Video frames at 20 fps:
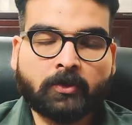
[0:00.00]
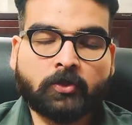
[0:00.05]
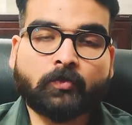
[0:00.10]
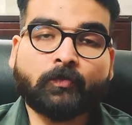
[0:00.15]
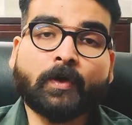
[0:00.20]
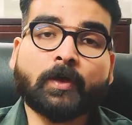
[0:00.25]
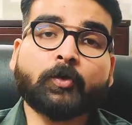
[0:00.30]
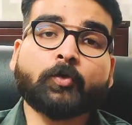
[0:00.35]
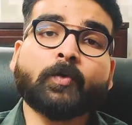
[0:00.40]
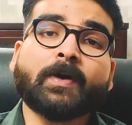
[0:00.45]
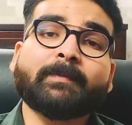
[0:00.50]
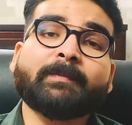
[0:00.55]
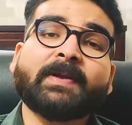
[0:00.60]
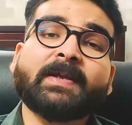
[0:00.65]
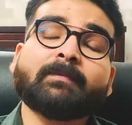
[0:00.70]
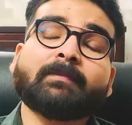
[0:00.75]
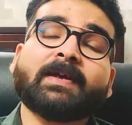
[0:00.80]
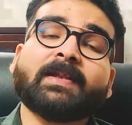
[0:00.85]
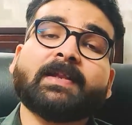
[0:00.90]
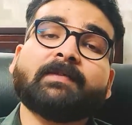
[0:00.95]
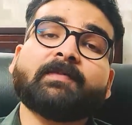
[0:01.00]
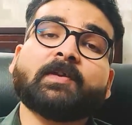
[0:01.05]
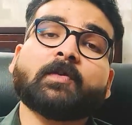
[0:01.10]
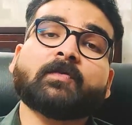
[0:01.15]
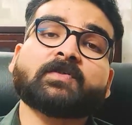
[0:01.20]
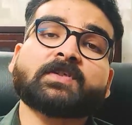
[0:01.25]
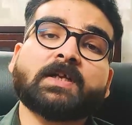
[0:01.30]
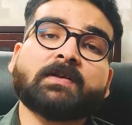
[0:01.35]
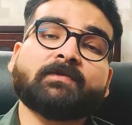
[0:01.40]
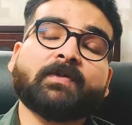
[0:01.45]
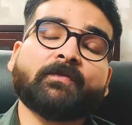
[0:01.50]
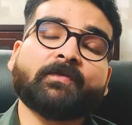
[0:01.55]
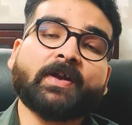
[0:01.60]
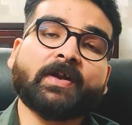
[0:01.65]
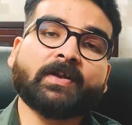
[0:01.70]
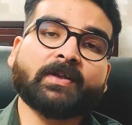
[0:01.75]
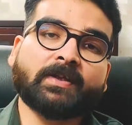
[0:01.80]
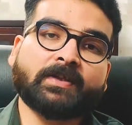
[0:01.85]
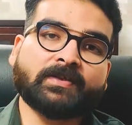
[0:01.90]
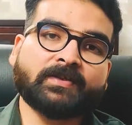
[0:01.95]
So what do I mean by level of
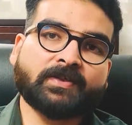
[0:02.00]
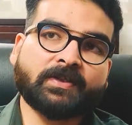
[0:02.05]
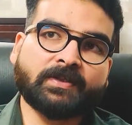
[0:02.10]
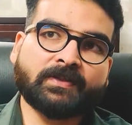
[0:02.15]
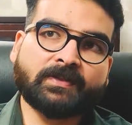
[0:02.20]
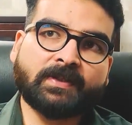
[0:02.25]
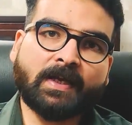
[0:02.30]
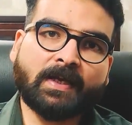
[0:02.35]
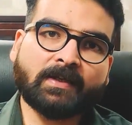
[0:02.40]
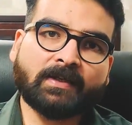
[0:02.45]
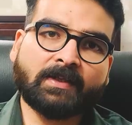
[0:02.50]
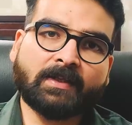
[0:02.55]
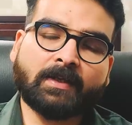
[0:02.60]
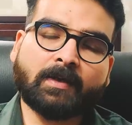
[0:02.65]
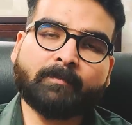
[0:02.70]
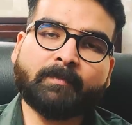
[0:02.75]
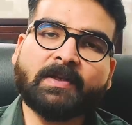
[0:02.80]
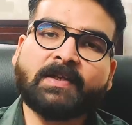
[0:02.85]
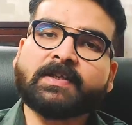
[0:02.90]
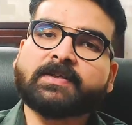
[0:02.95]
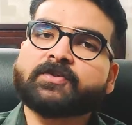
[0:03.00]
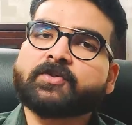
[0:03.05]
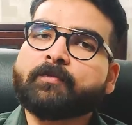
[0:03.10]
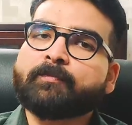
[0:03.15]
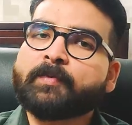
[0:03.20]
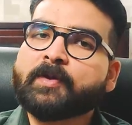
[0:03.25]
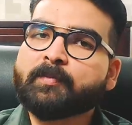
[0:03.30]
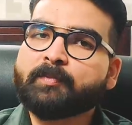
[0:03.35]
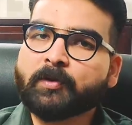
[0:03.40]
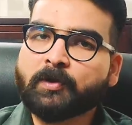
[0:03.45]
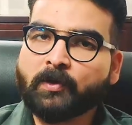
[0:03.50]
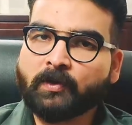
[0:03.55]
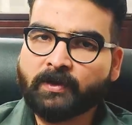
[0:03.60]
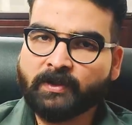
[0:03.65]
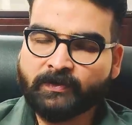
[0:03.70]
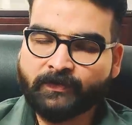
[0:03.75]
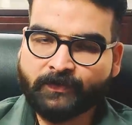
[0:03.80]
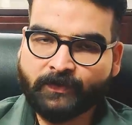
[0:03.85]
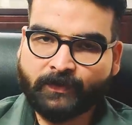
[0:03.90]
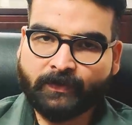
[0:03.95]
self-awareness is that there are billions of people on
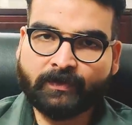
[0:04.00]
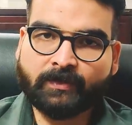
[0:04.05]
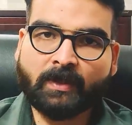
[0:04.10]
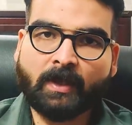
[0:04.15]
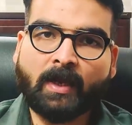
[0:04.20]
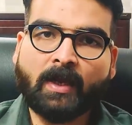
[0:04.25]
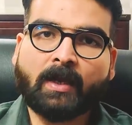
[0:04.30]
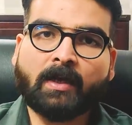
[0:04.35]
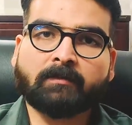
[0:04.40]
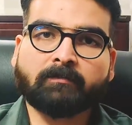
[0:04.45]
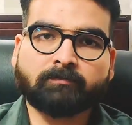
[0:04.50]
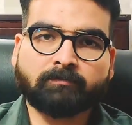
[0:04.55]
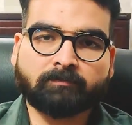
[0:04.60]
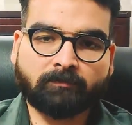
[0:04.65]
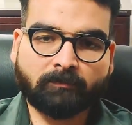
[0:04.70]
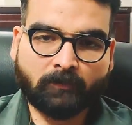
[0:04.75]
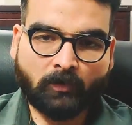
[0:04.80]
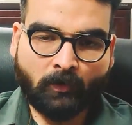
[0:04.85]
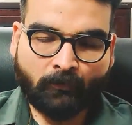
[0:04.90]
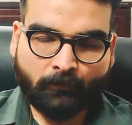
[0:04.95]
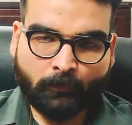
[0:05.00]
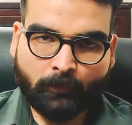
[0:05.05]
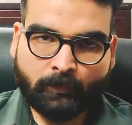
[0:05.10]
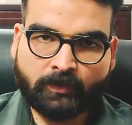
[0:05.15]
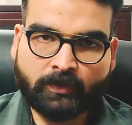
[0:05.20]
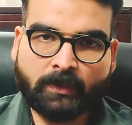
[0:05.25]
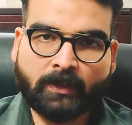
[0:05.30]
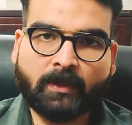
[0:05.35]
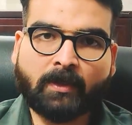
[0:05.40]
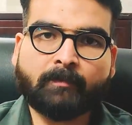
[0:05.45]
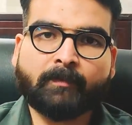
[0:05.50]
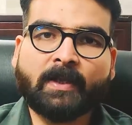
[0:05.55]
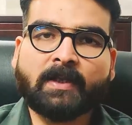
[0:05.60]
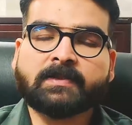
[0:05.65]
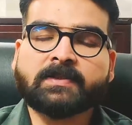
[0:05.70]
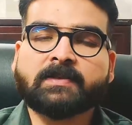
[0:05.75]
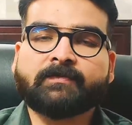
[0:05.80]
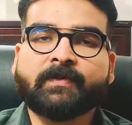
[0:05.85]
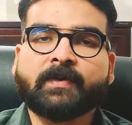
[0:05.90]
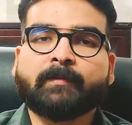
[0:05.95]
this earth, and of course, there are
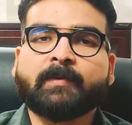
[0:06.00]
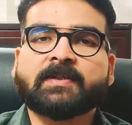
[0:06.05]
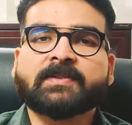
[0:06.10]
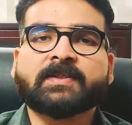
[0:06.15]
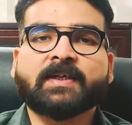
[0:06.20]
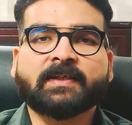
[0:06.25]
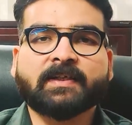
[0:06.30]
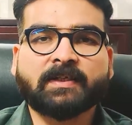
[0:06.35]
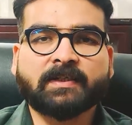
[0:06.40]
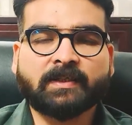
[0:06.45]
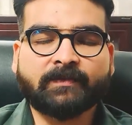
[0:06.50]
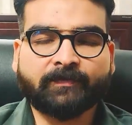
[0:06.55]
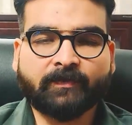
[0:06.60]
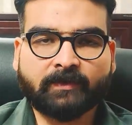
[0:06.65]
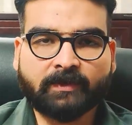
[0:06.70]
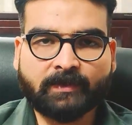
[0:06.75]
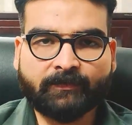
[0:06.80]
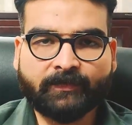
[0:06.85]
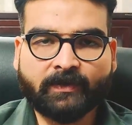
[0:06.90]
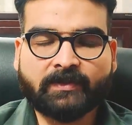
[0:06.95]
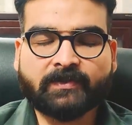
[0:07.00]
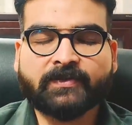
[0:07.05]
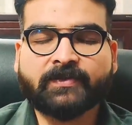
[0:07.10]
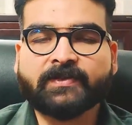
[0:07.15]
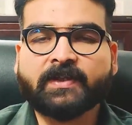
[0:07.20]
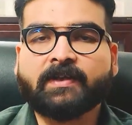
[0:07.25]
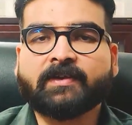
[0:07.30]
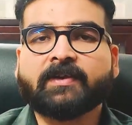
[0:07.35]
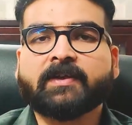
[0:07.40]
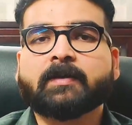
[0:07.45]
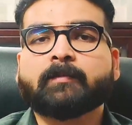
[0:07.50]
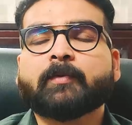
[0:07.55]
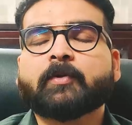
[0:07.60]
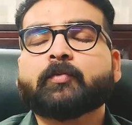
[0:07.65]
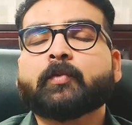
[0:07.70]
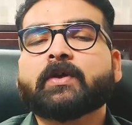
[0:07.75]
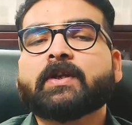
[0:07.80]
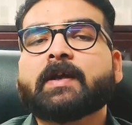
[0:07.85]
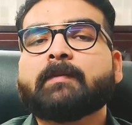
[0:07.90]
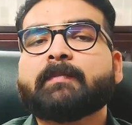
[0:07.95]
males and females, gender differences are there. But
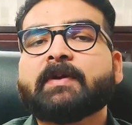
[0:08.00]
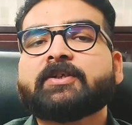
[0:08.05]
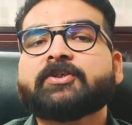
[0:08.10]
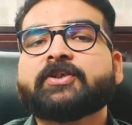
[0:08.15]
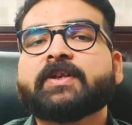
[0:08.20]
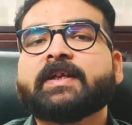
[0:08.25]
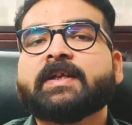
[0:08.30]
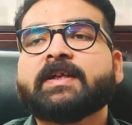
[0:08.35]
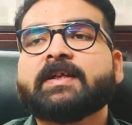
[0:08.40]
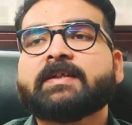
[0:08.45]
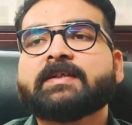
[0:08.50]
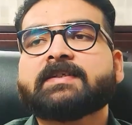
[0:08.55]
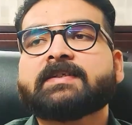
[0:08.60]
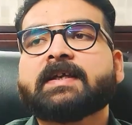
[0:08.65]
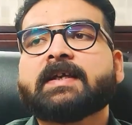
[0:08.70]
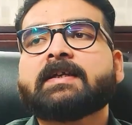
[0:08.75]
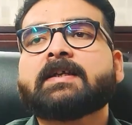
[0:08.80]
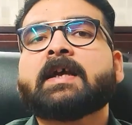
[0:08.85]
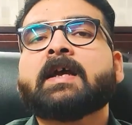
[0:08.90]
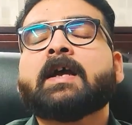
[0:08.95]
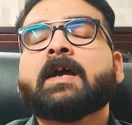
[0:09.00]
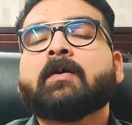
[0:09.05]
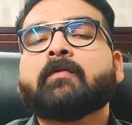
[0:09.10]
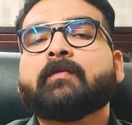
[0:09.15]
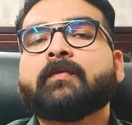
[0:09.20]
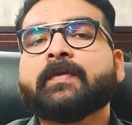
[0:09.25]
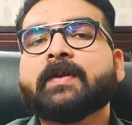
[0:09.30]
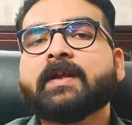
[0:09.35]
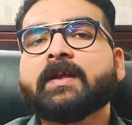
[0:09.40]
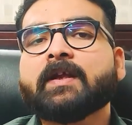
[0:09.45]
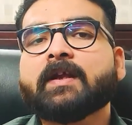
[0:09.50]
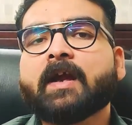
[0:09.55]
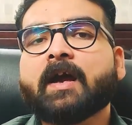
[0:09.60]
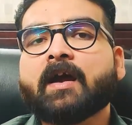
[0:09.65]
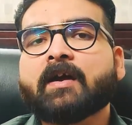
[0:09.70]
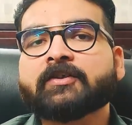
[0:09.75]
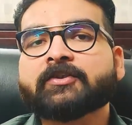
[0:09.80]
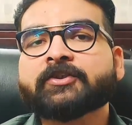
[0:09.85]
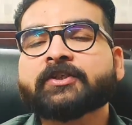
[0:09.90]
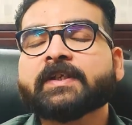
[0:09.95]
what I'm mentioning here is that we
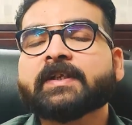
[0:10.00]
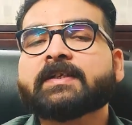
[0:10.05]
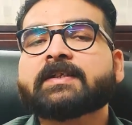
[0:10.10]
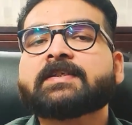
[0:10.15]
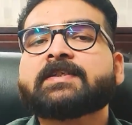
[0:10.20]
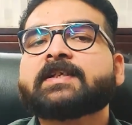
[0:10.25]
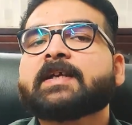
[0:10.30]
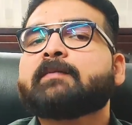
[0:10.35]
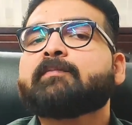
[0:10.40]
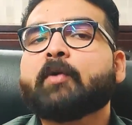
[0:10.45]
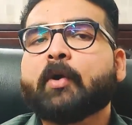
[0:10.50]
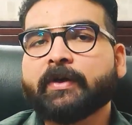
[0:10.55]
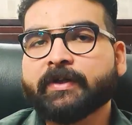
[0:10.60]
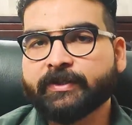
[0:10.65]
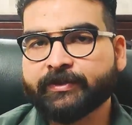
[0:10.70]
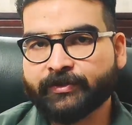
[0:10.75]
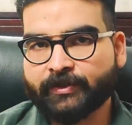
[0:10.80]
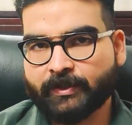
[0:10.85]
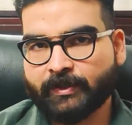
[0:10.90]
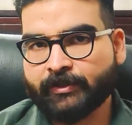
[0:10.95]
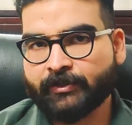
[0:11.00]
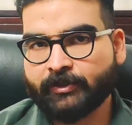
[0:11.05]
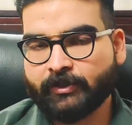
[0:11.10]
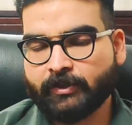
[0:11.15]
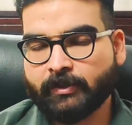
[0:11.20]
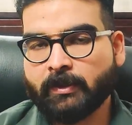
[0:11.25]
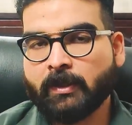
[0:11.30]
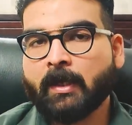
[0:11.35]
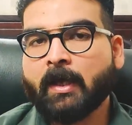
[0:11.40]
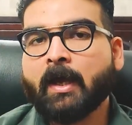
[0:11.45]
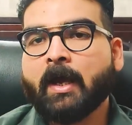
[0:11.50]
share the same body structure.